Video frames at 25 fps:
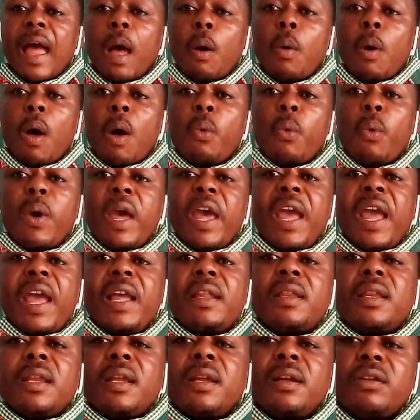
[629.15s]
our
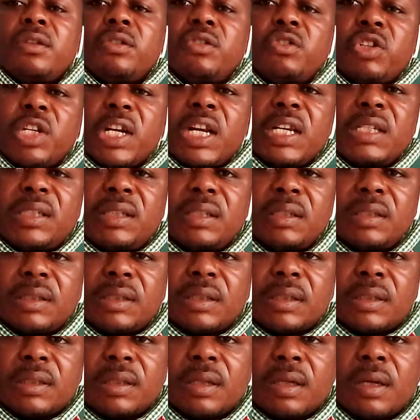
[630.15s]
wet dresses.
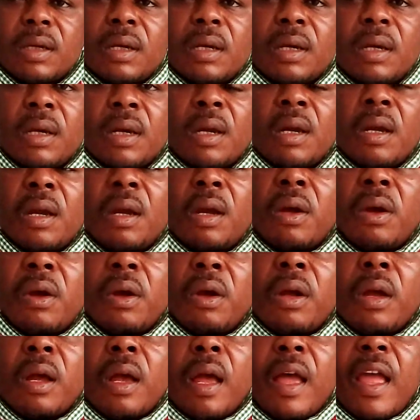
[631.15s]

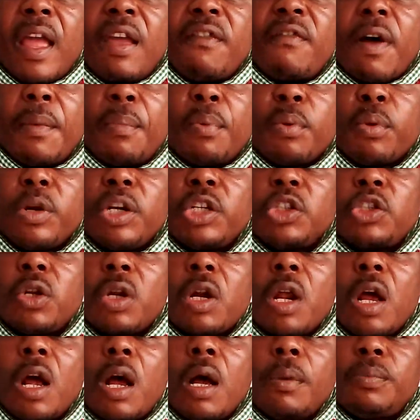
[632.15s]
Evaporation
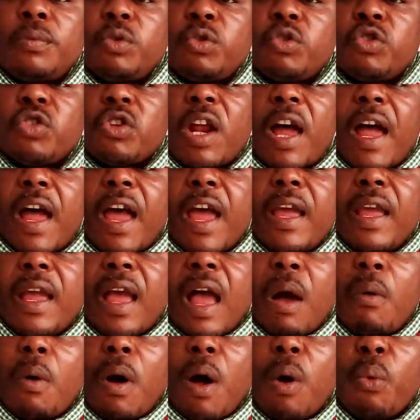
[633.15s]
helps to dry
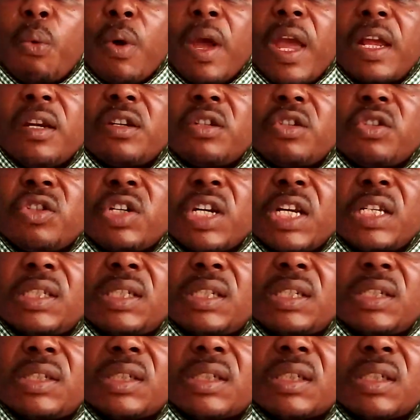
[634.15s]
our wet
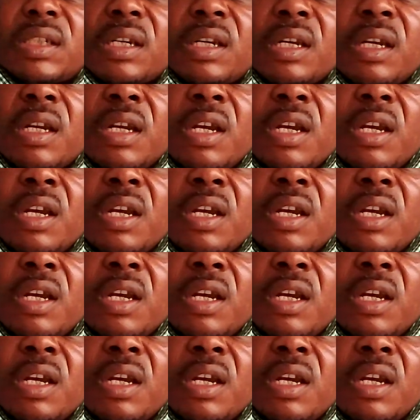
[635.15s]
dresses.